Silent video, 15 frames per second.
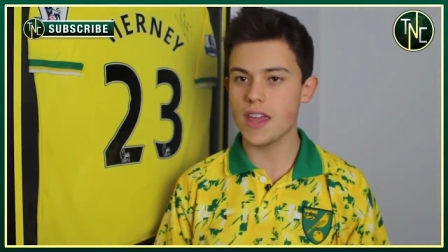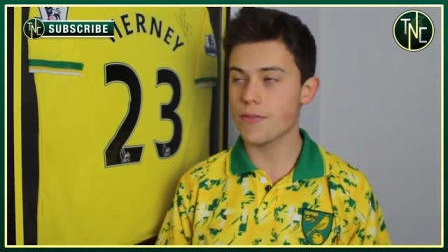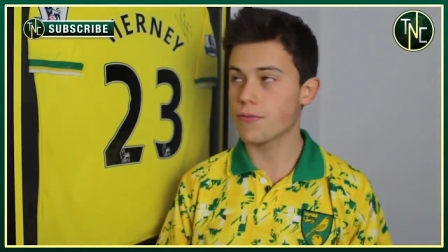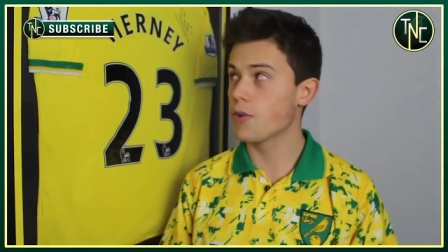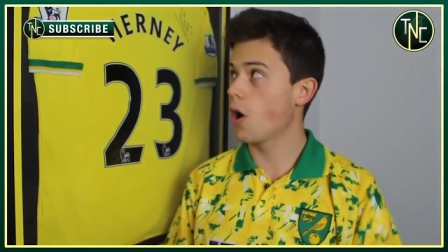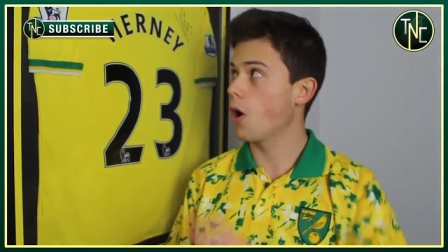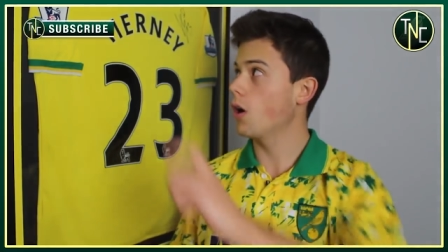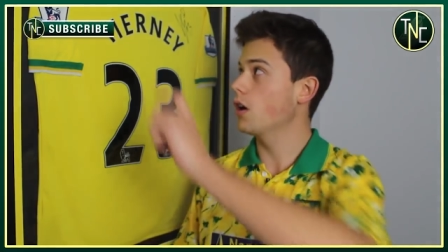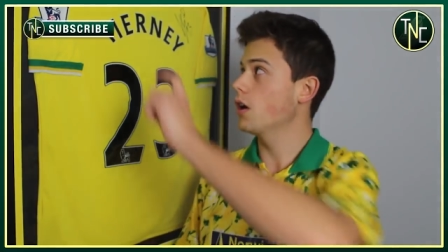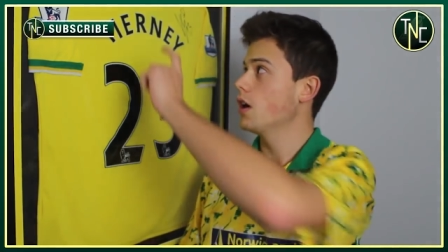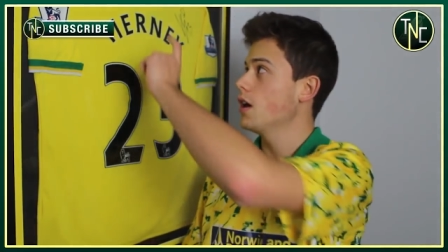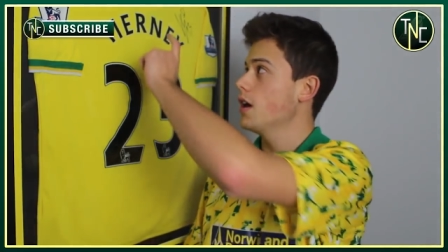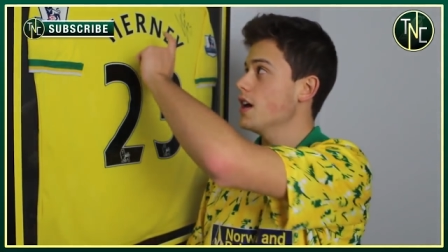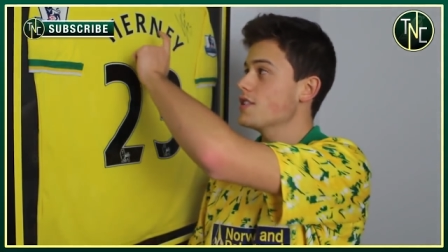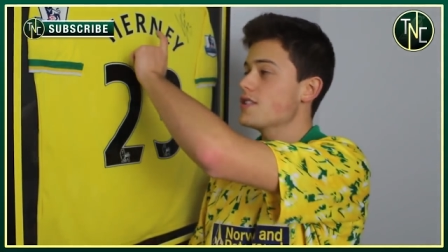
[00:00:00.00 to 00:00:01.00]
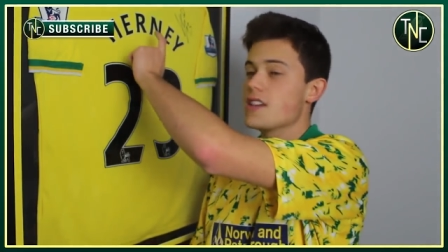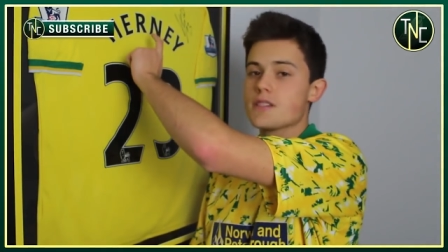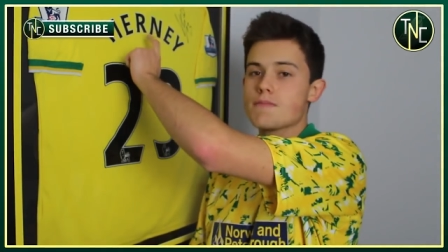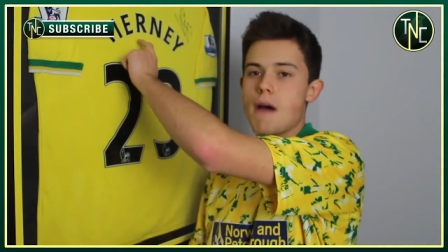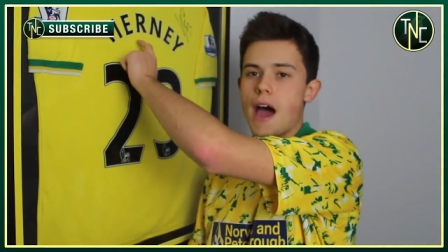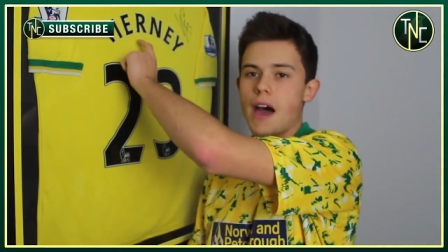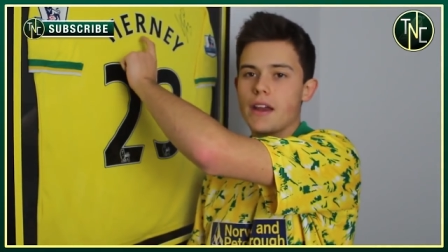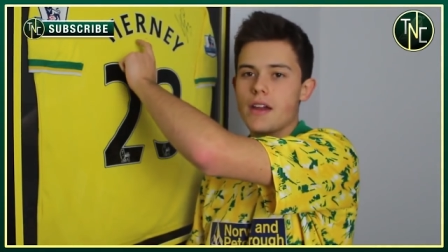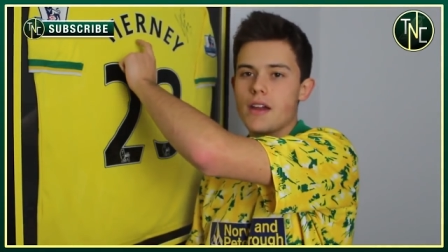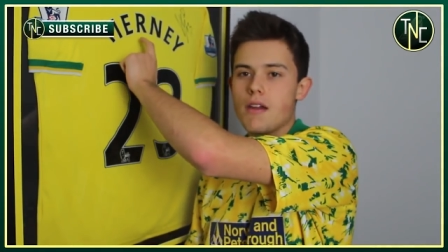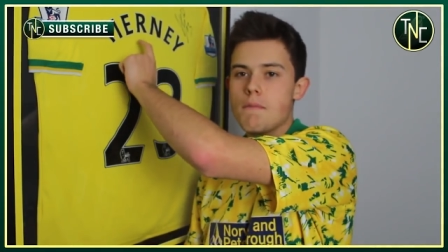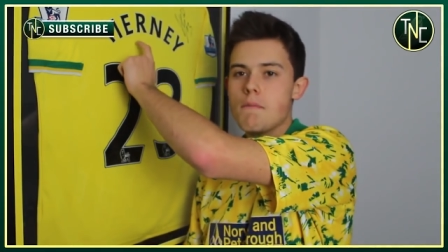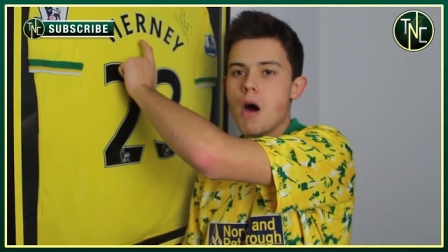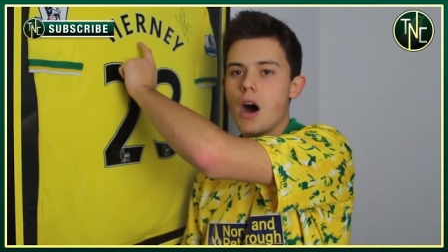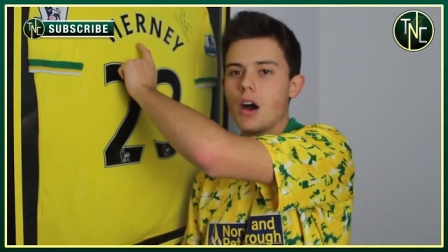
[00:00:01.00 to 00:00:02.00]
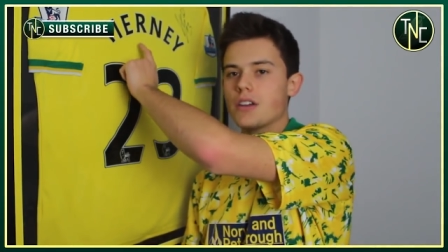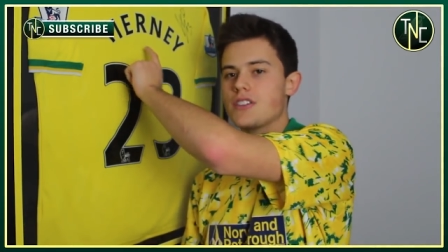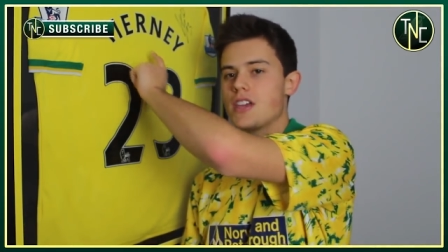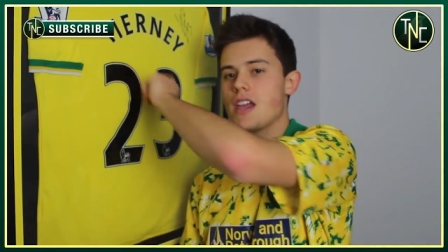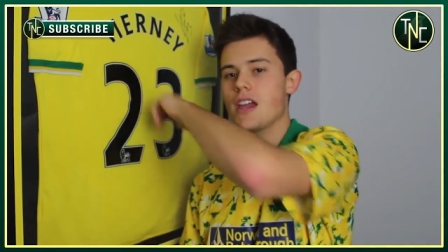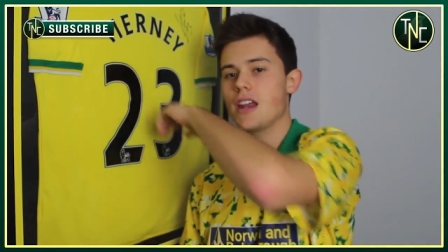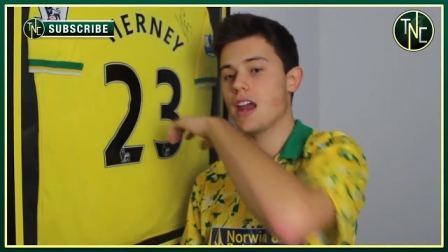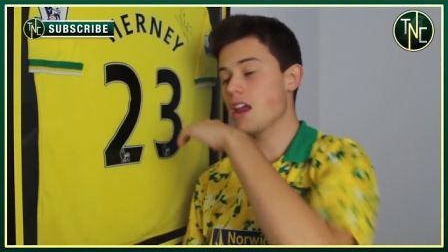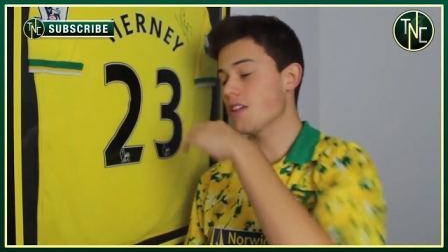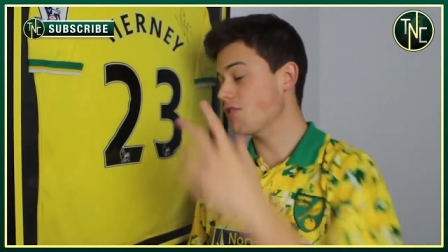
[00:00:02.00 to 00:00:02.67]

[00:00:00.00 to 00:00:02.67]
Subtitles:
If not, it's this man, Mark Tierney.